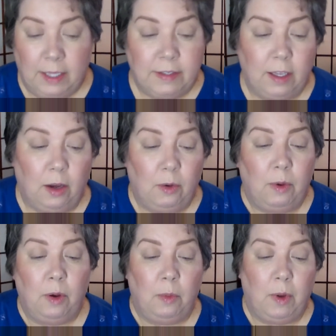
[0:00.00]
So
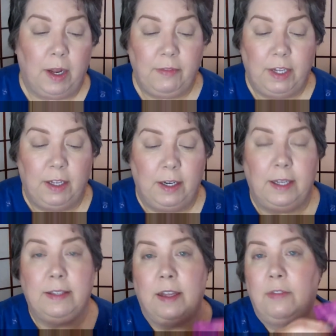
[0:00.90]
what I've done
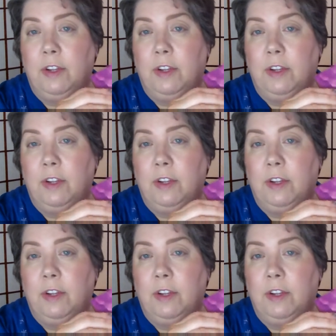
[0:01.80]
is I've